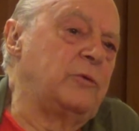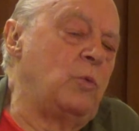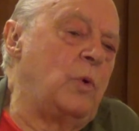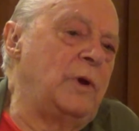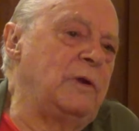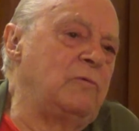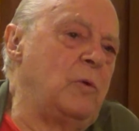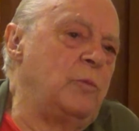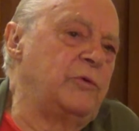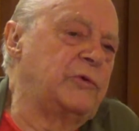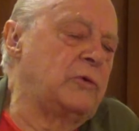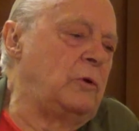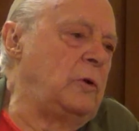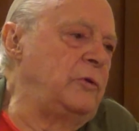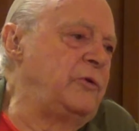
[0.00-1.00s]
and one of them was
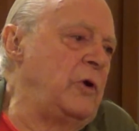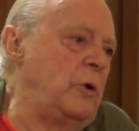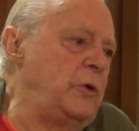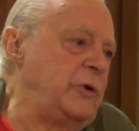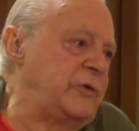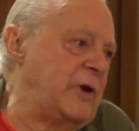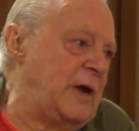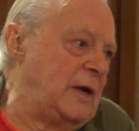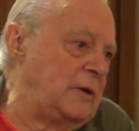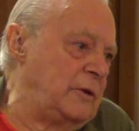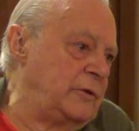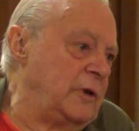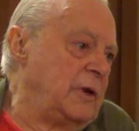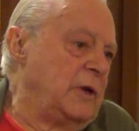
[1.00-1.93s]
called Donut Island.